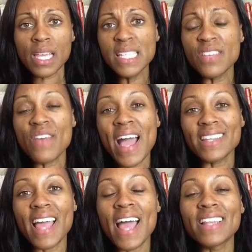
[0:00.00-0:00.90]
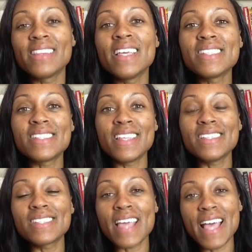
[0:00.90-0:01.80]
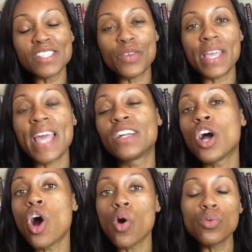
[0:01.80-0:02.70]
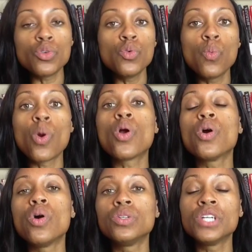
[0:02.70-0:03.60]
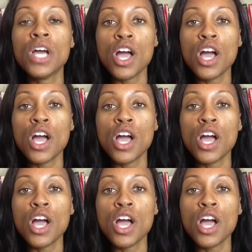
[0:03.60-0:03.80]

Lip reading: is the fact that this has created a whole new world